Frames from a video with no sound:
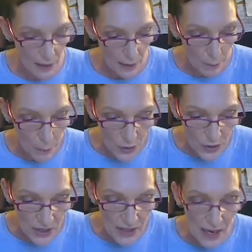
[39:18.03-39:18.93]

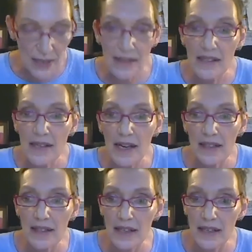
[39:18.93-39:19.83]
modern dance
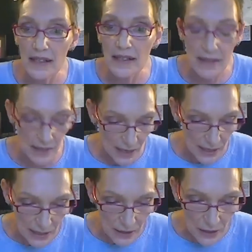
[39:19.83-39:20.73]
techniques
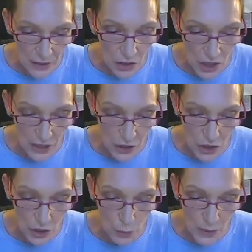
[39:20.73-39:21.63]
in
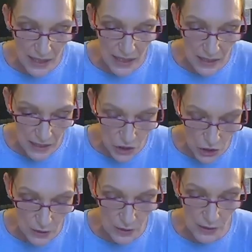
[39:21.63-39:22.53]
conjunction with
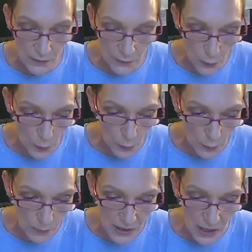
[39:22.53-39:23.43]
Indigenous
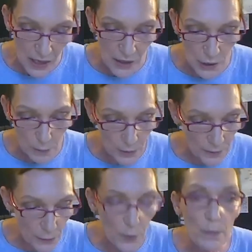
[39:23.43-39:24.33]
forms to
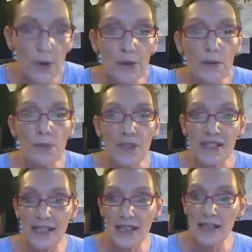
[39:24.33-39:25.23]
perform on the
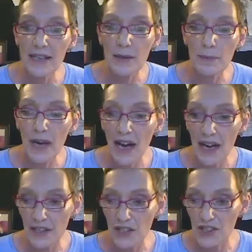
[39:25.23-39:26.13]
proscenium
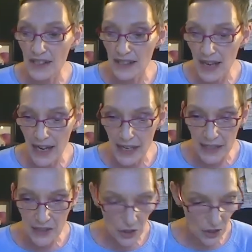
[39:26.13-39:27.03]
arch
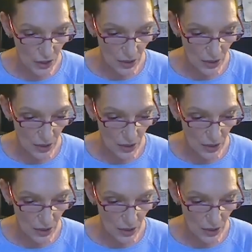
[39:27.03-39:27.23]
stage.